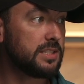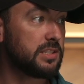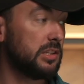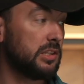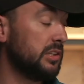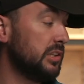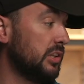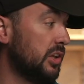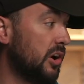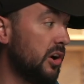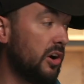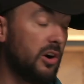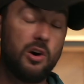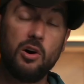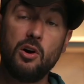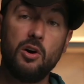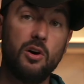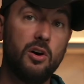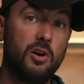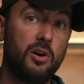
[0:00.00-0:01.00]
a
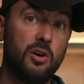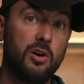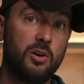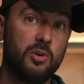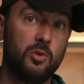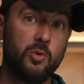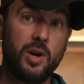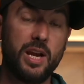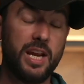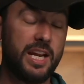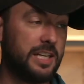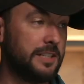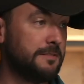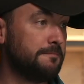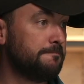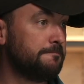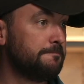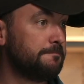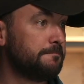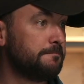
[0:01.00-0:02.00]
long reign.
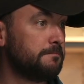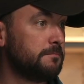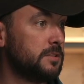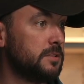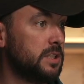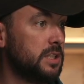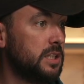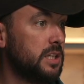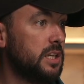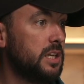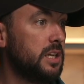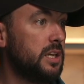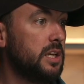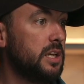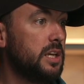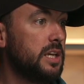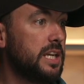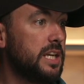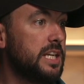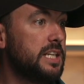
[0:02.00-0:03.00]

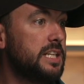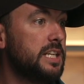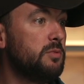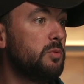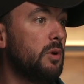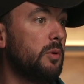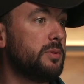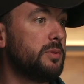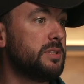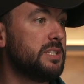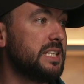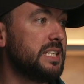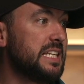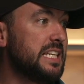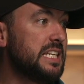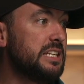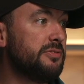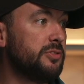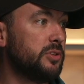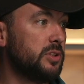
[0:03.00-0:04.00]
He did what was
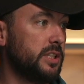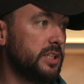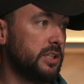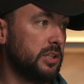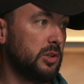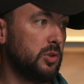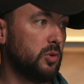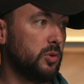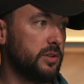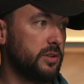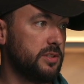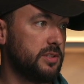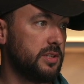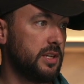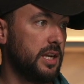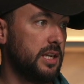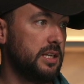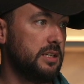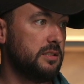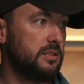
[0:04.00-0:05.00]
evil in the Lord's
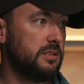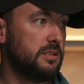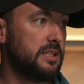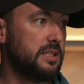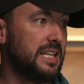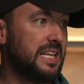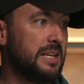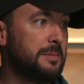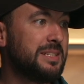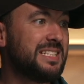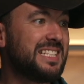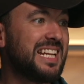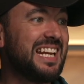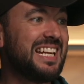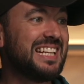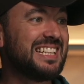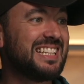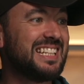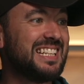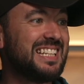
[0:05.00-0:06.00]
sight,
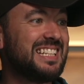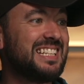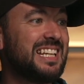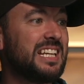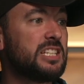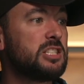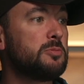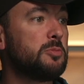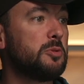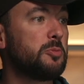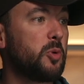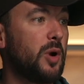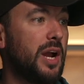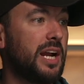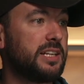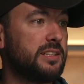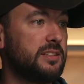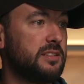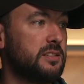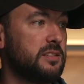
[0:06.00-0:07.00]
imitating the detestable
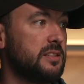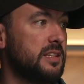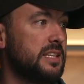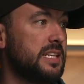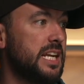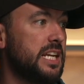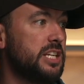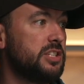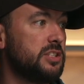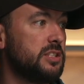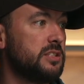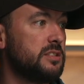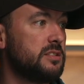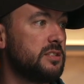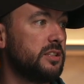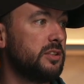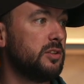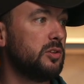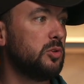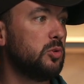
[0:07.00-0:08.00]
practices of the nations
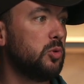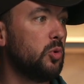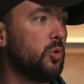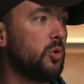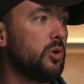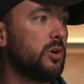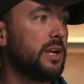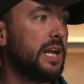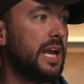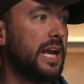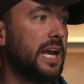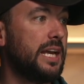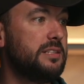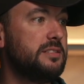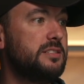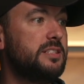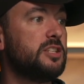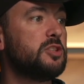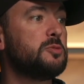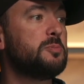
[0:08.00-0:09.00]
that the Lord had
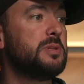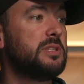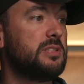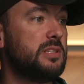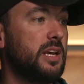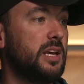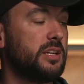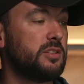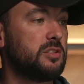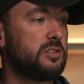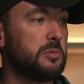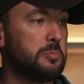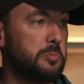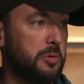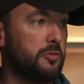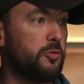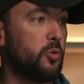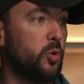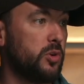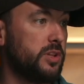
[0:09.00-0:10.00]
dispossessed
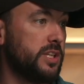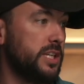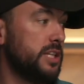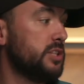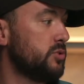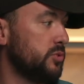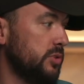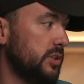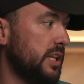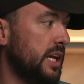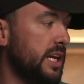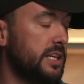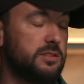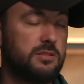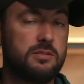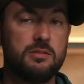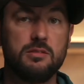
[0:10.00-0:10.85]
before the Israelites.